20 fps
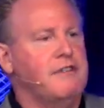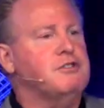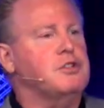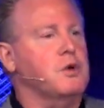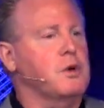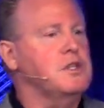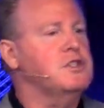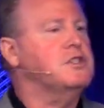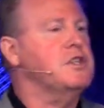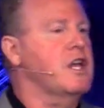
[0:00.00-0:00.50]
So
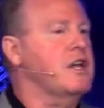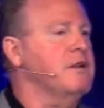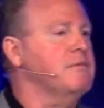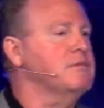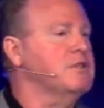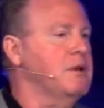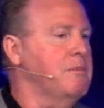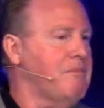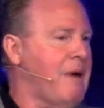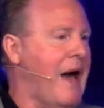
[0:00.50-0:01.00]
he sent him
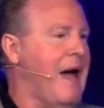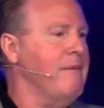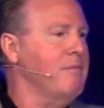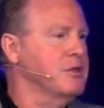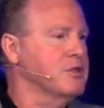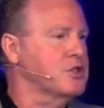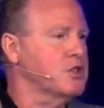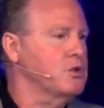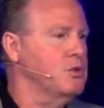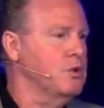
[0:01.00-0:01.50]
to Bible
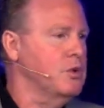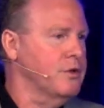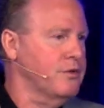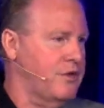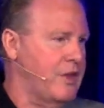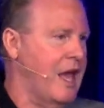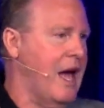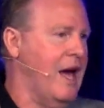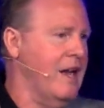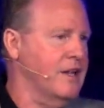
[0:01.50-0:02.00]
school,
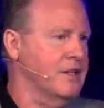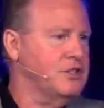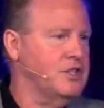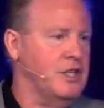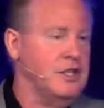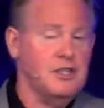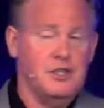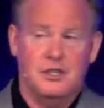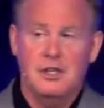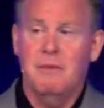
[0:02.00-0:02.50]

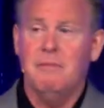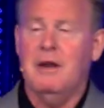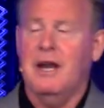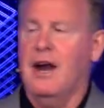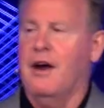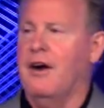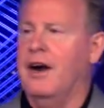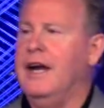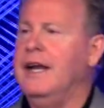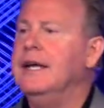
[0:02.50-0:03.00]
theology,
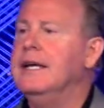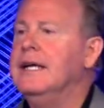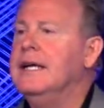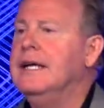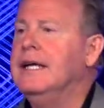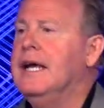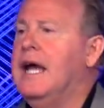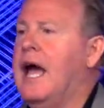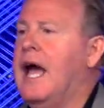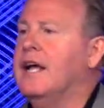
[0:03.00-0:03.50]
seminary.
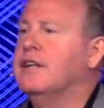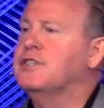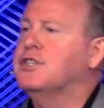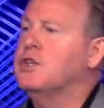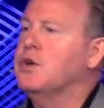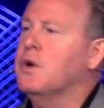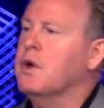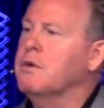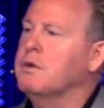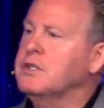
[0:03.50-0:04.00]
And
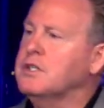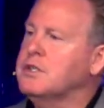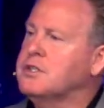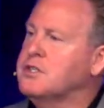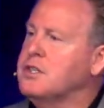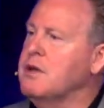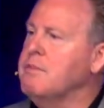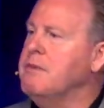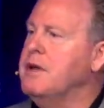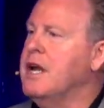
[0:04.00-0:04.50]
so he went to
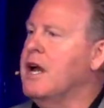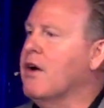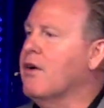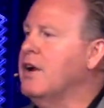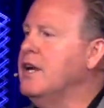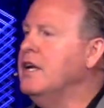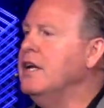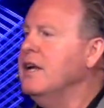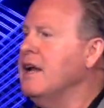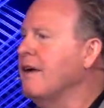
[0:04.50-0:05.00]
seminary.
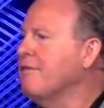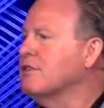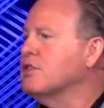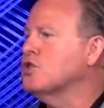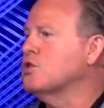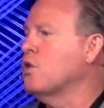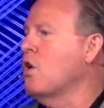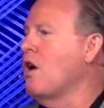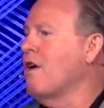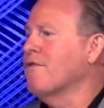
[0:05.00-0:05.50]
He didn't have a
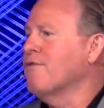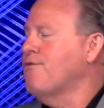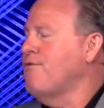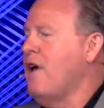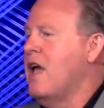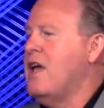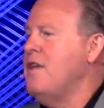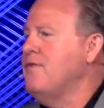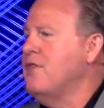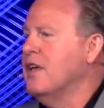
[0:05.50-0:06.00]
strong
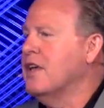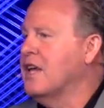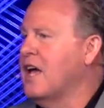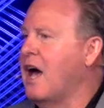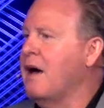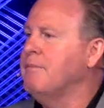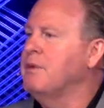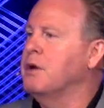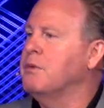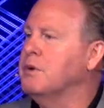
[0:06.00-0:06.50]
faith in
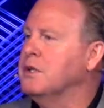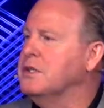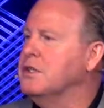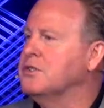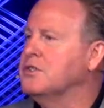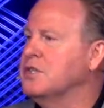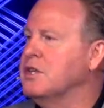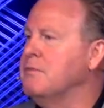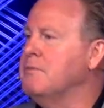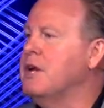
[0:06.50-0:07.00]
God, but he went to
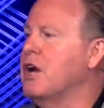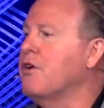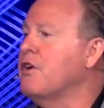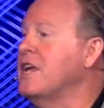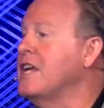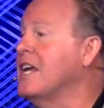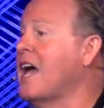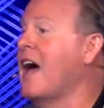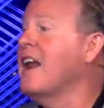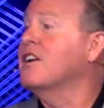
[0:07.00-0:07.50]
seminary.
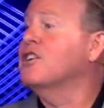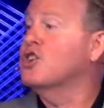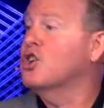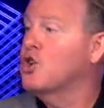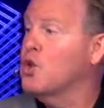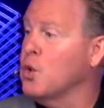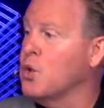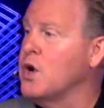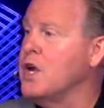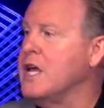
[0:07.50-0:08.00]
He got a
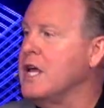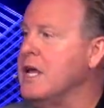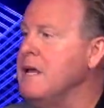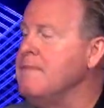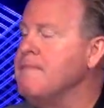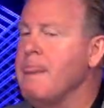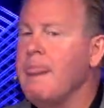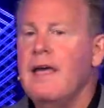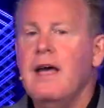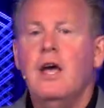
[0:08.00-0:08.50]
degree.
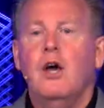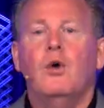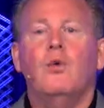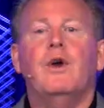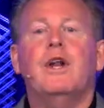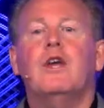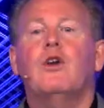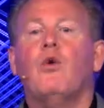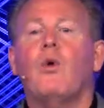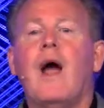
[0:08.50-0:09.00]
When
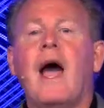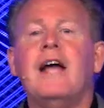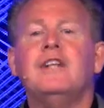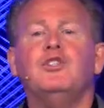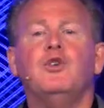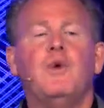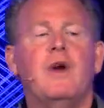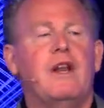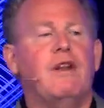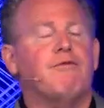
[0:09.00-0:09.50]
he
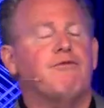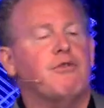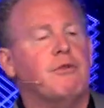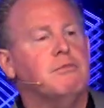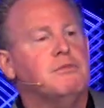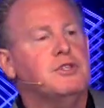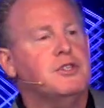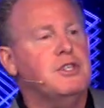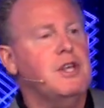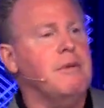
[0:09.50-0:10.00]
graduated
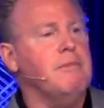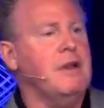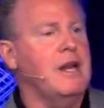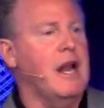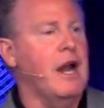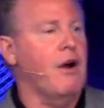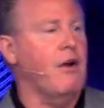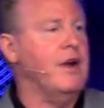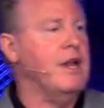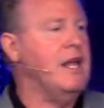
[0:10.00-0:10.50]
from
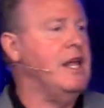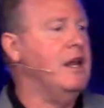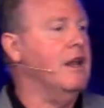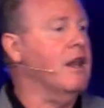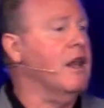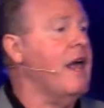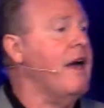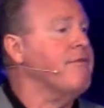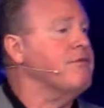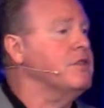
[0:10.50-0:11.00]
seminary, he
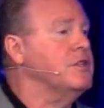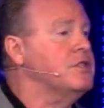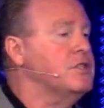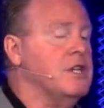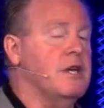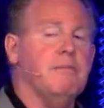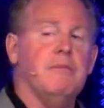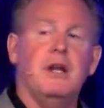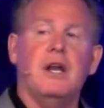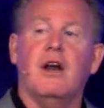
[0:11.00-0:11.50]
left the
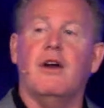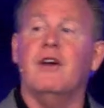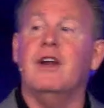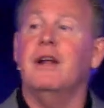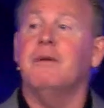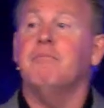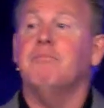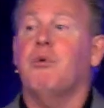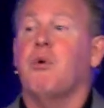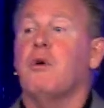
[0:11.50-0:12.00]
seminary
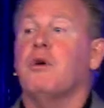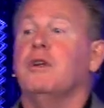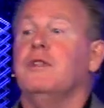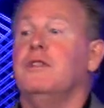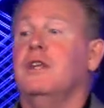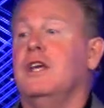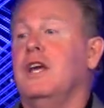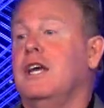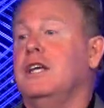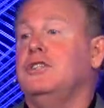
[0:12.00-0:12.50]
and boarded
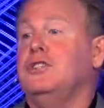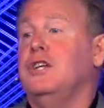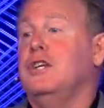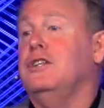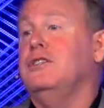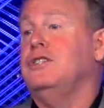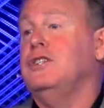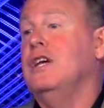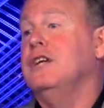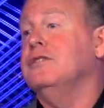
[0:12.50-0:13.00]
the
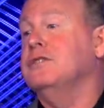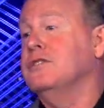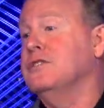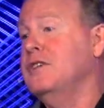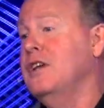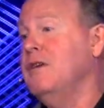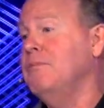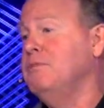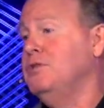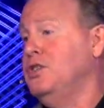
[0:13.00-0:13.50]

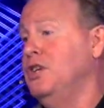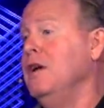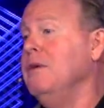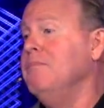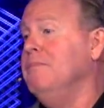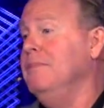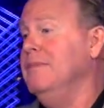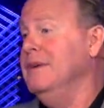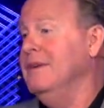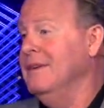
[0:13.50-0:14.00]
HHS ship
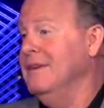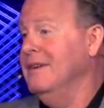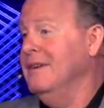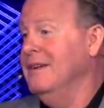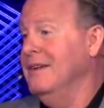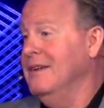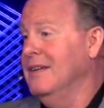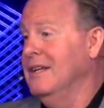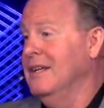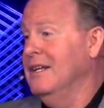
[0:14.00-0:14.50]

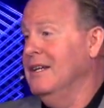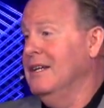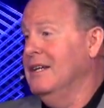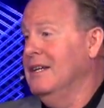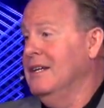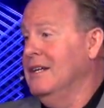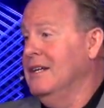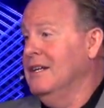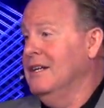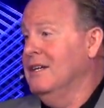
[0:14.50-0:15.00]

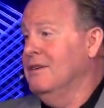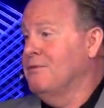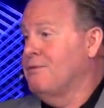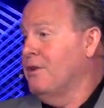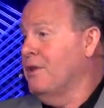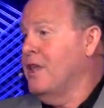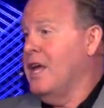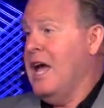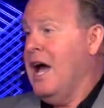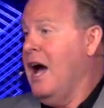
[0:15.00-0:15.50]
for
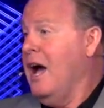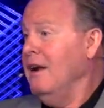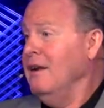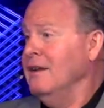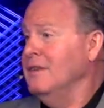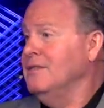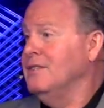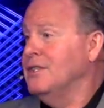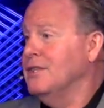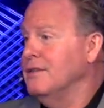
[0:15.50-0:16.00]
the
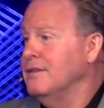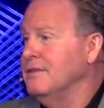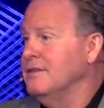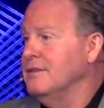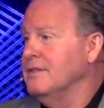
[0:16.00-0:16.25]
islands.